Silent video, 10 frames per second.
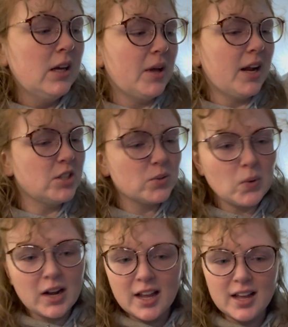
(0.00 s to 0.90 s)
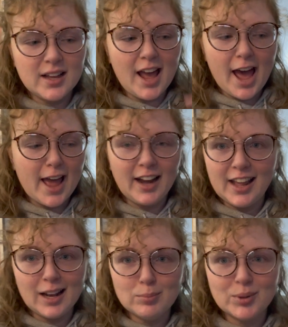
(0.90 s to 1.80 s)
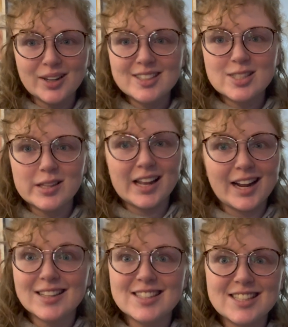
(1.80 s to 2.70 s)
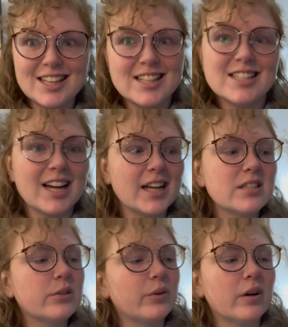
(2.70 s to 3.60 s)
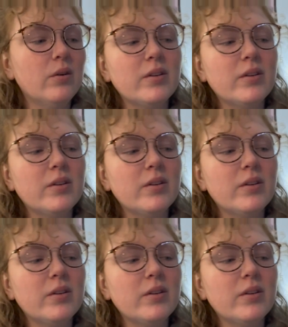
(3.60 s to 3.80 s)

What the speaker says: And I just want to add in books so that I can see the stats grow.